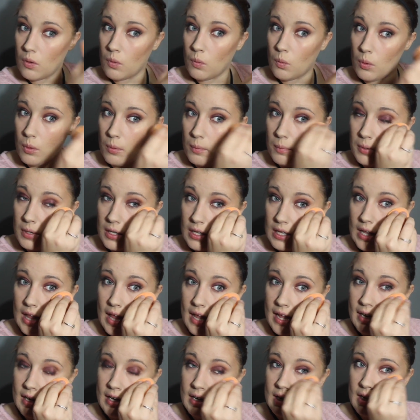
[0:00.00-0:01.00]
will
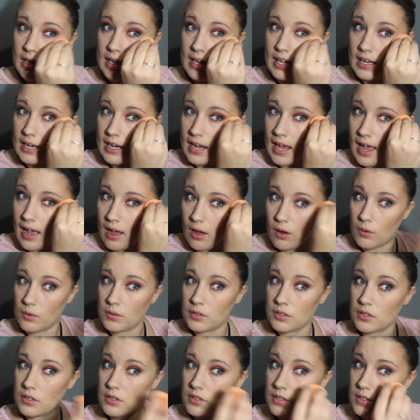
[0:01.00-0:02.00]
blend it
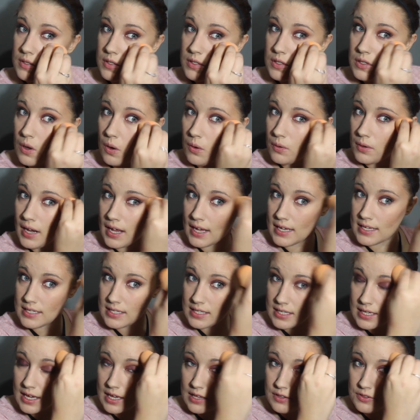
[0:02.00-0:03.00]
out so
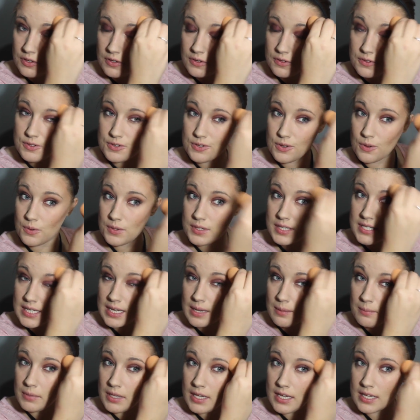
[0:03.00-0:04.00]
nicely and look so
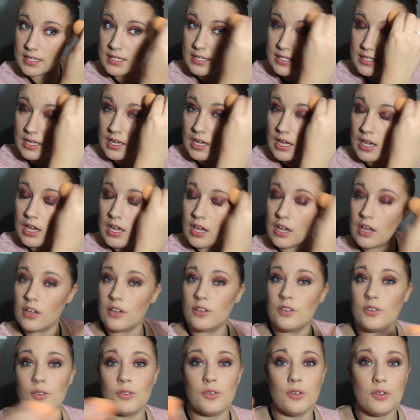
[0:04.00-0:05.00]
seamless.
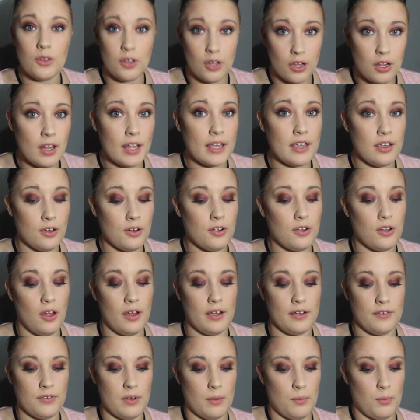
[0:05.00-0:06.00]
You'll look like you're
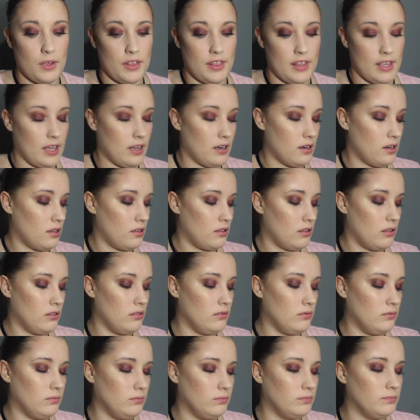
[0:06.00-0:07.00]
glowing from within.
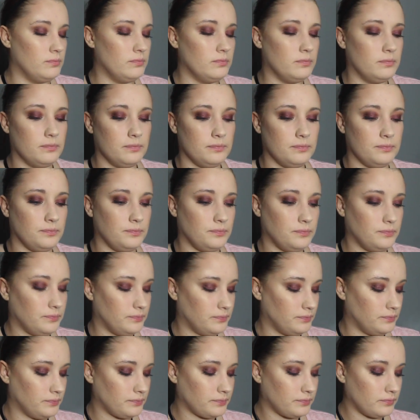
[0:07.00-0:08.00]
And
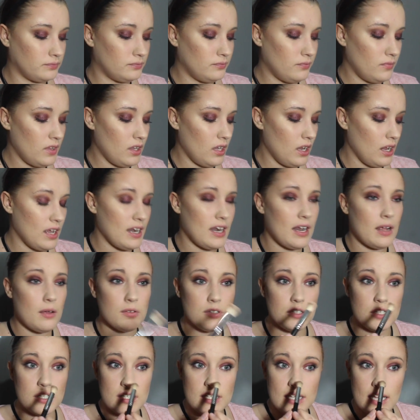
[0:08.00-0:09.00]
I
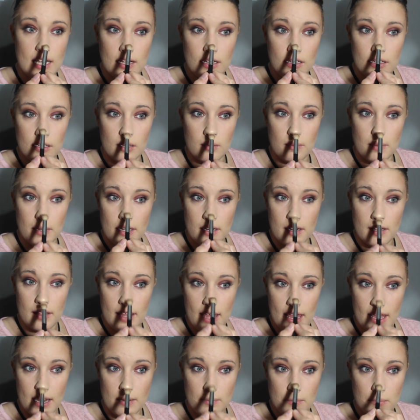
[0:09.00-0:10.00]
will just take a little bit of
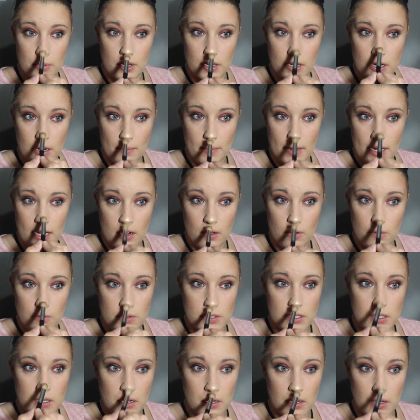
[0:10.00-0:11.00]
that and put it on my
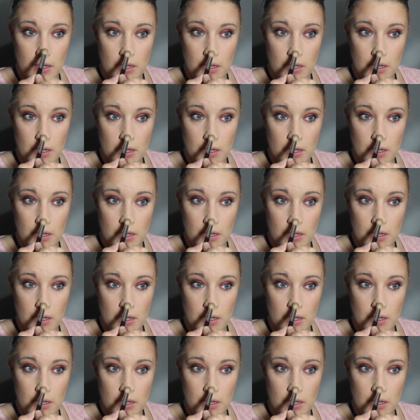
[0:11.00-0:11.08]
nose